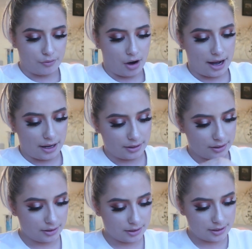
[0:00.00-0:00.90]
Right.
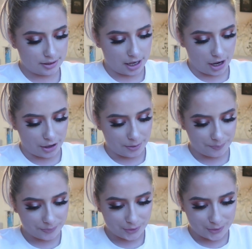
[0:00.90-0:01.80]
So.
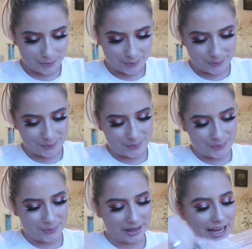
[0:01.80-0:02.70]

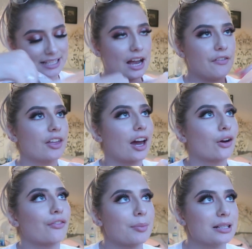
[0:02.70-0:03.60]
Oh, okay. So everything I
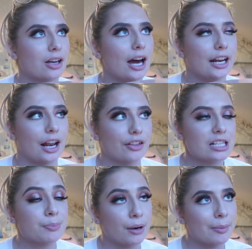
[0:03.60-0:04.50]
got from Misguided, I think
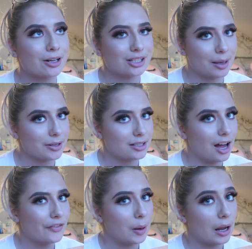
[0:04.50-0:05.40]
it's pretty much summer
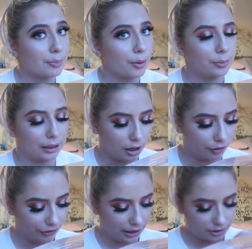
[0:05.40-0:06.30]
stuff that I probably
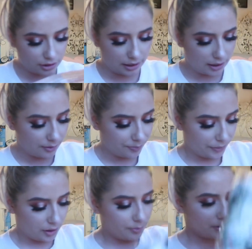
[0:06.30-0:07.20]
can't fit into yet.
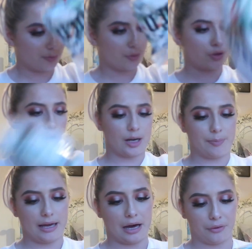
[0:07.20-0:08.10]
So I'm trying to
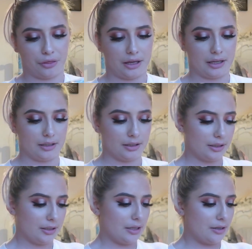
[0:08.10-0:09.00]
be healthy and
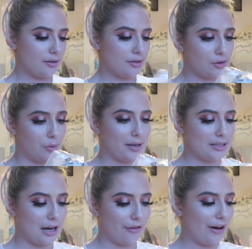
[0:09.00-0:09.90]
sort
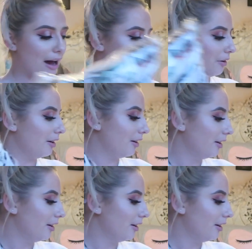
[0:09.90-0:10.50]
myself out.